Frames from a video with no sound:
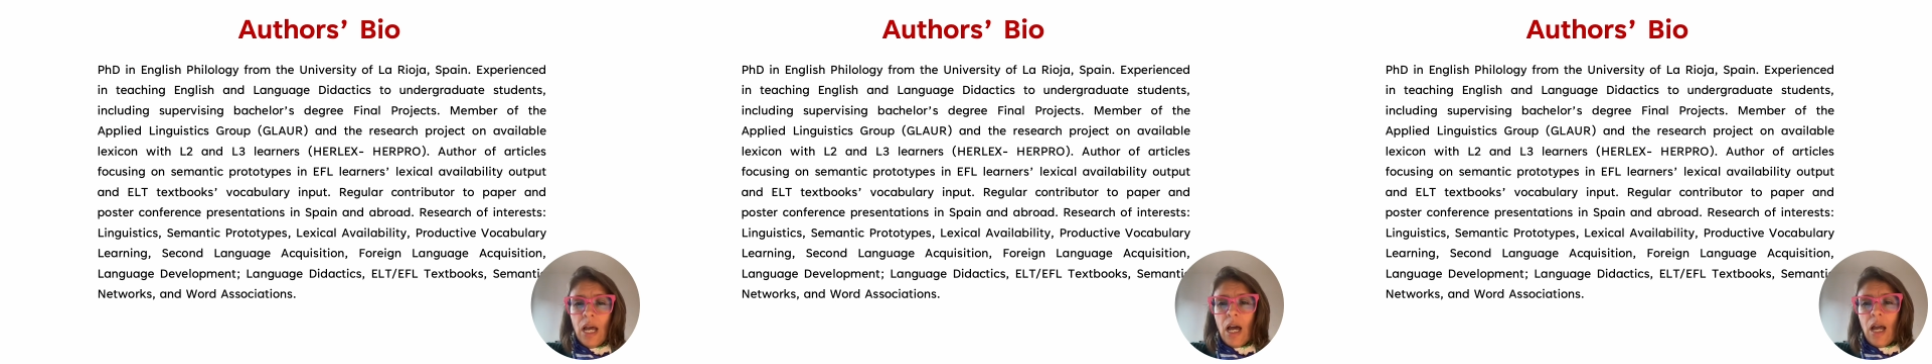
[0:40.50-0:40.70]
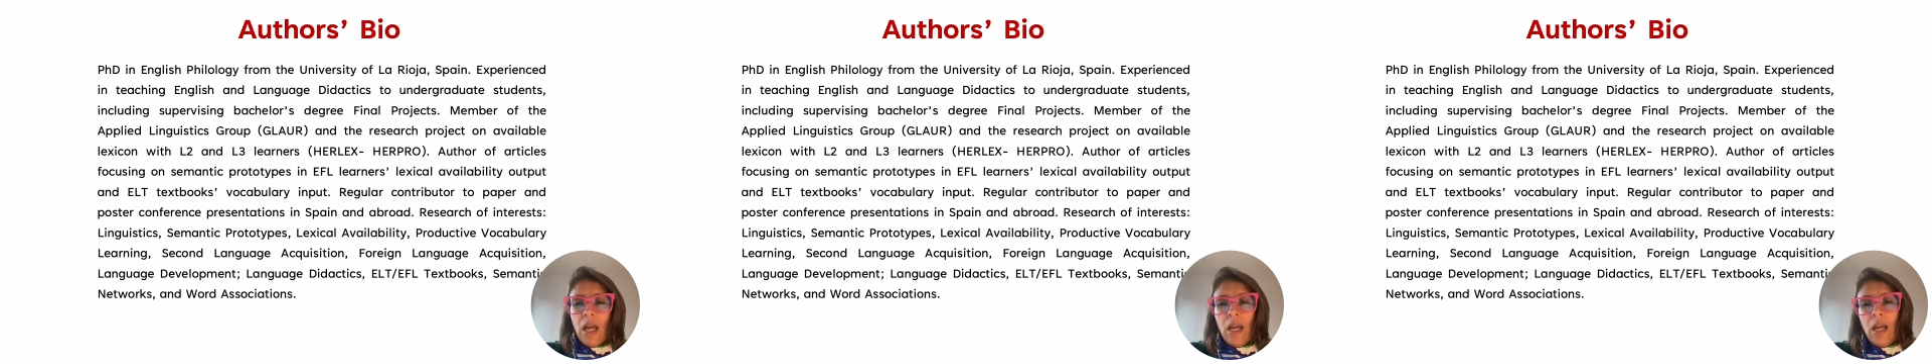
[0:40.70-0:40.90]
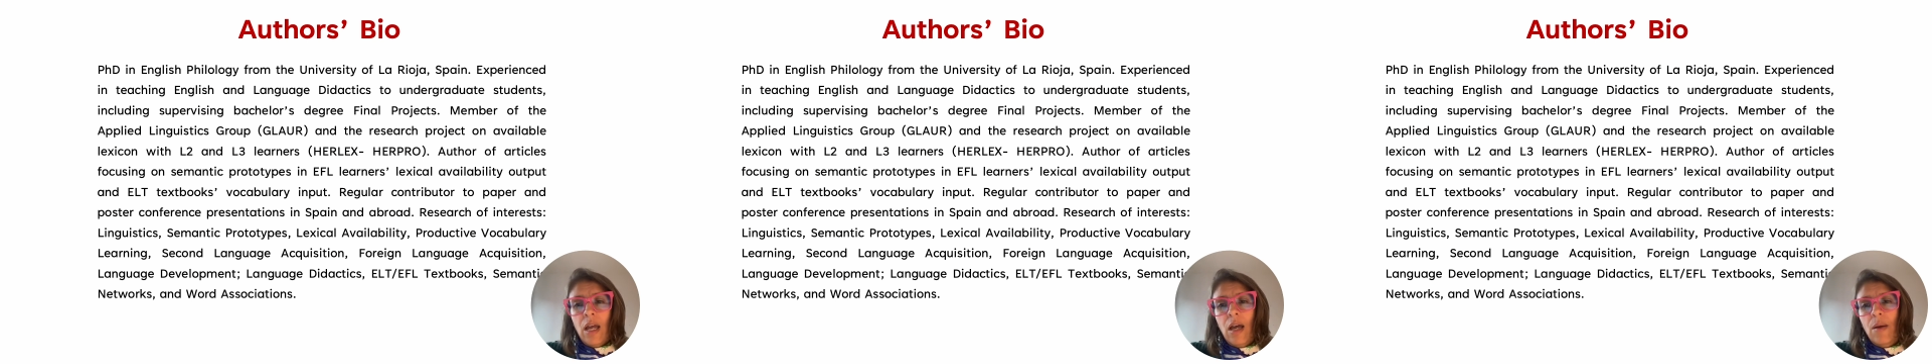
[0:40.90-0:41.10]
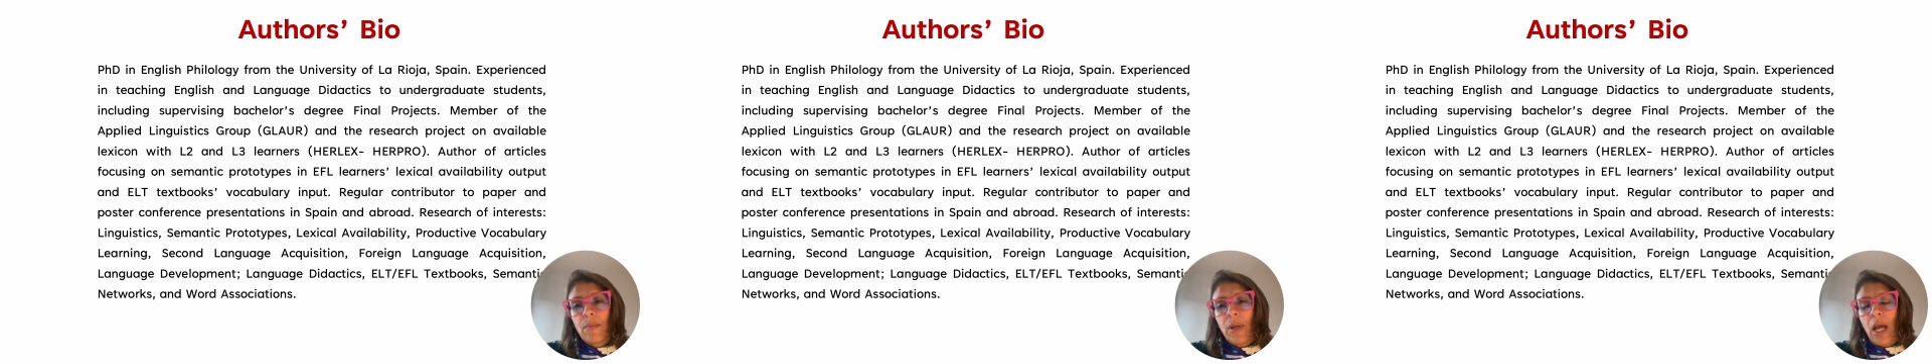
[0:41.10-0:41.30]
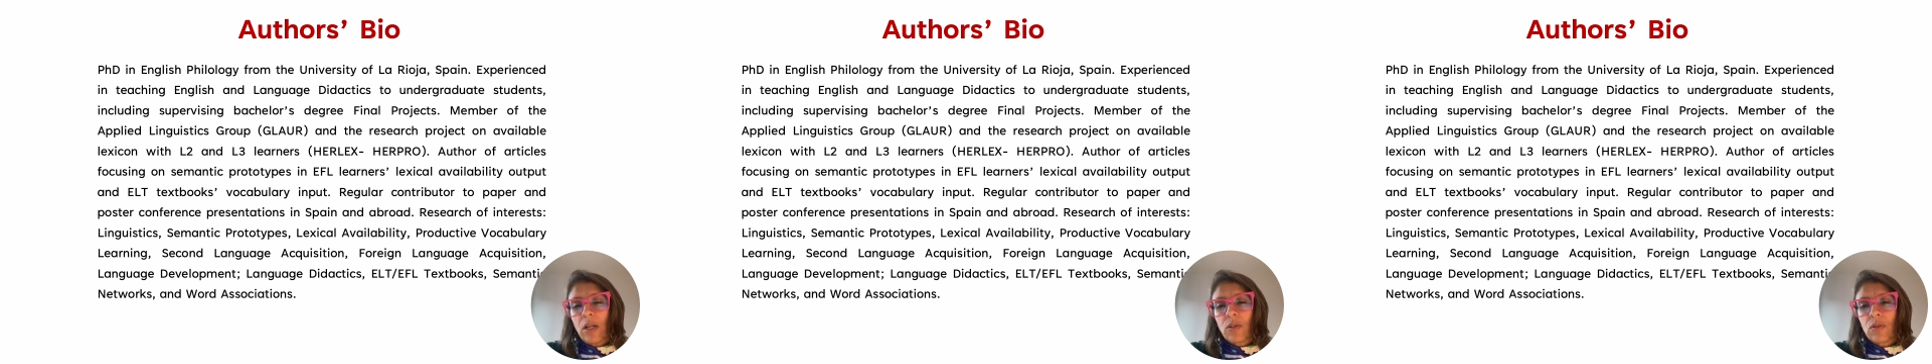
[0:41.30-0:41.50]
I
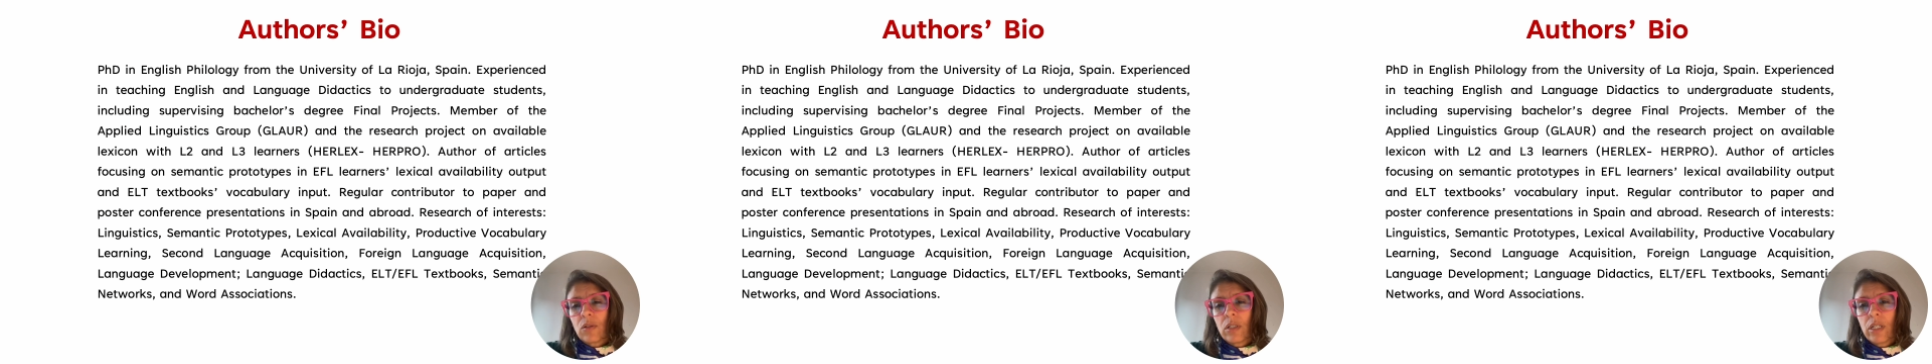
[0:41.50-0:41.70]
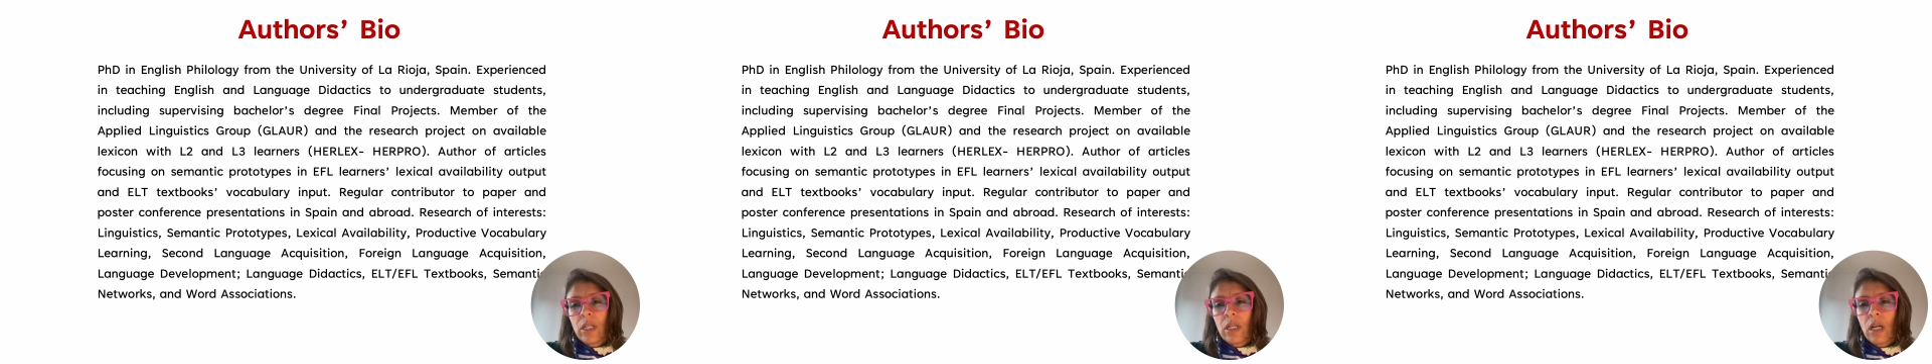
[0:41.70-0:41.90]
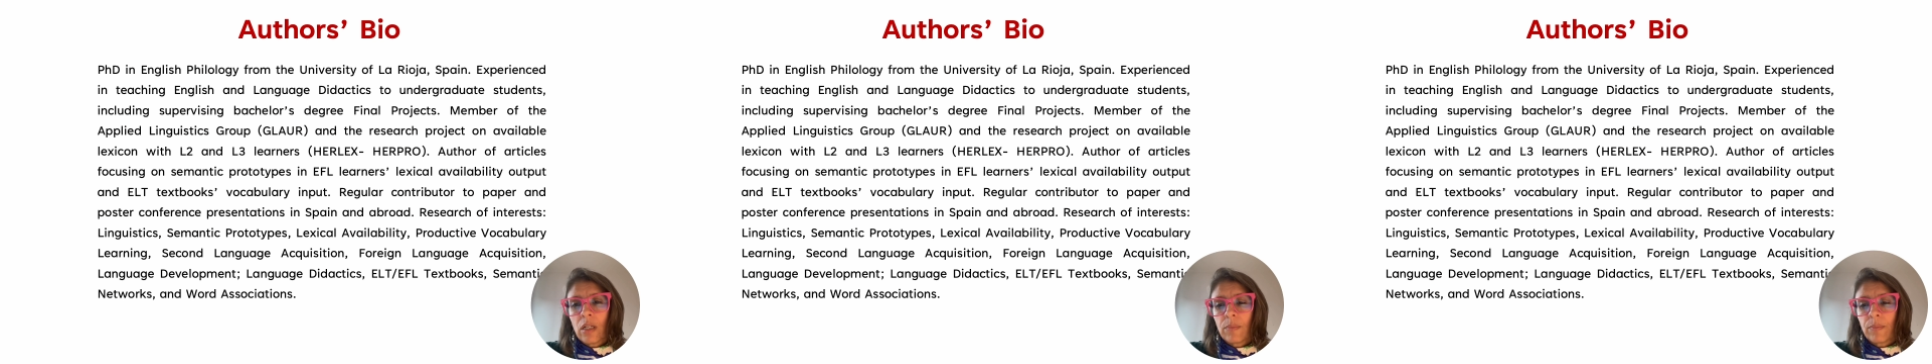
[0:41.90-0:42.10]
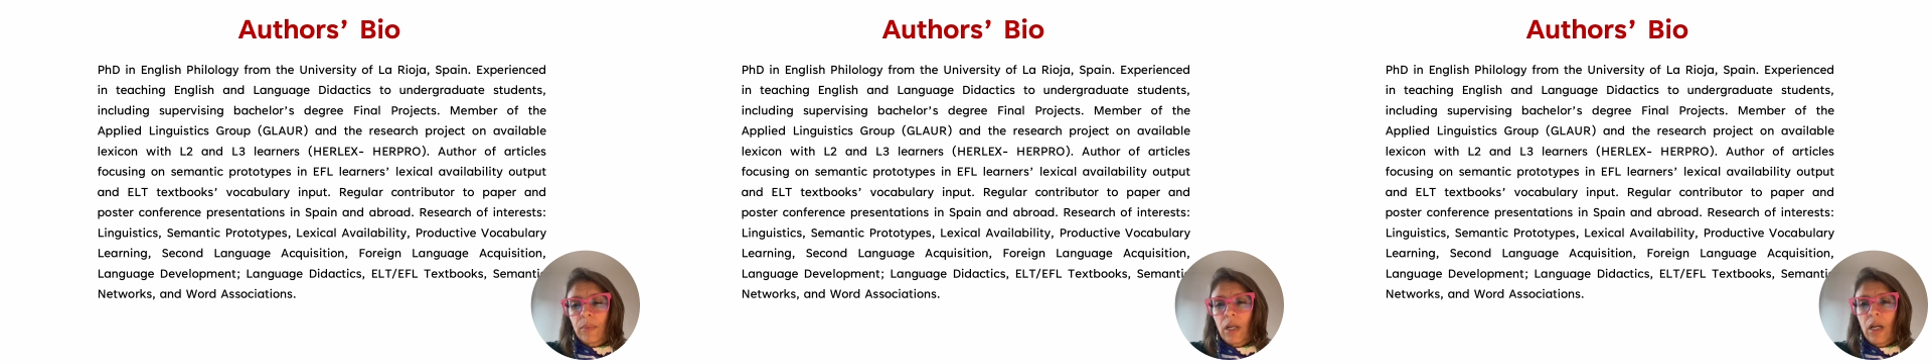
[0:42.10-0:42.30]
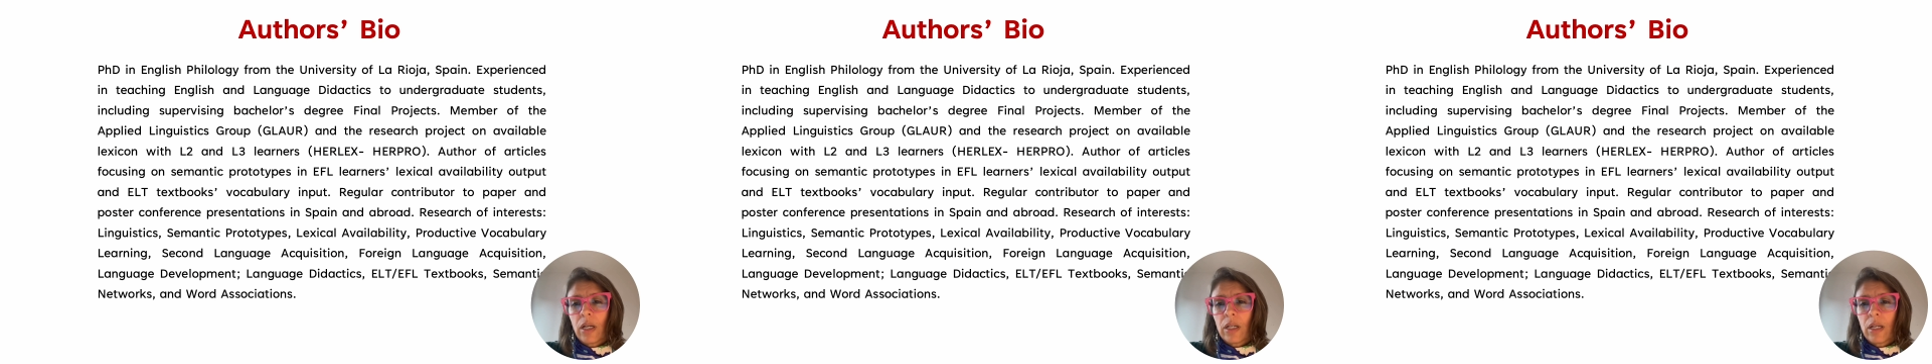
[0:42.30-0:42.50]

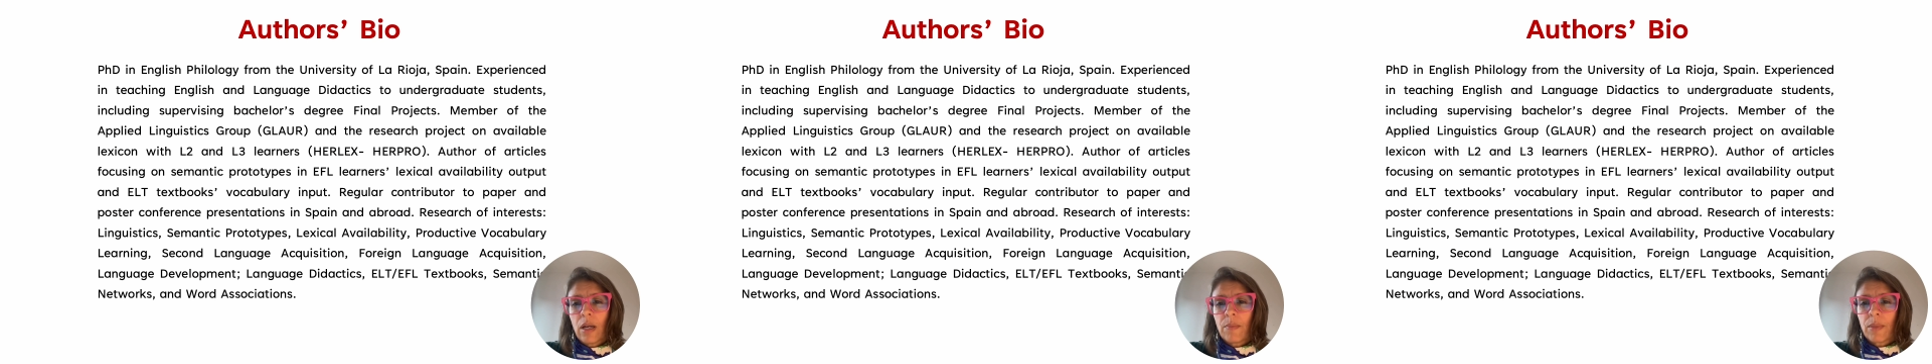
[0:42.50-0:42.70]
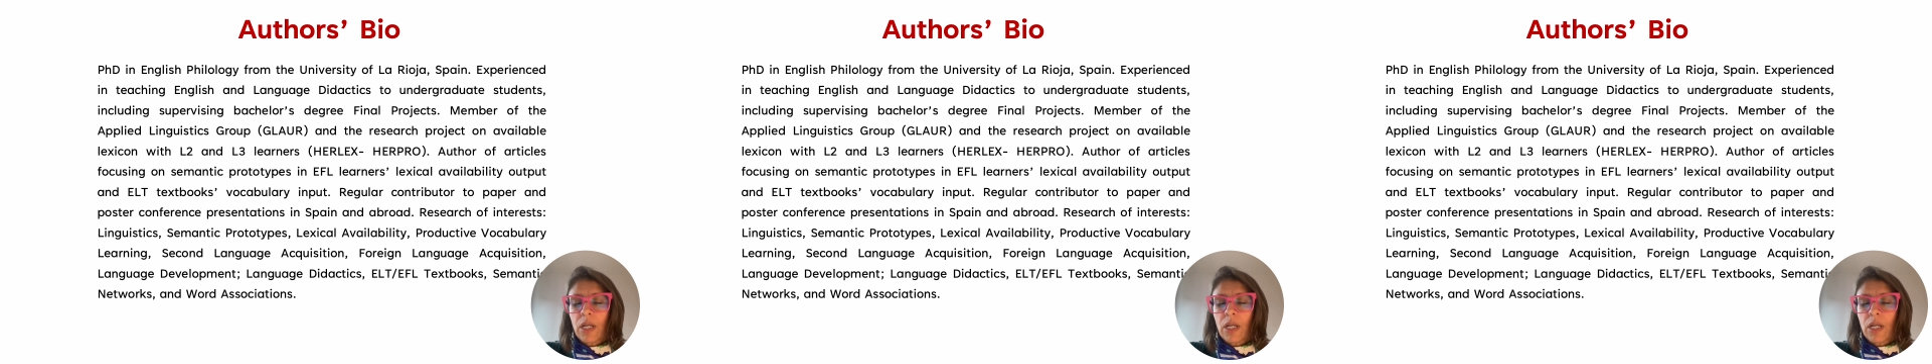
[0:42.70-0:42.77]
am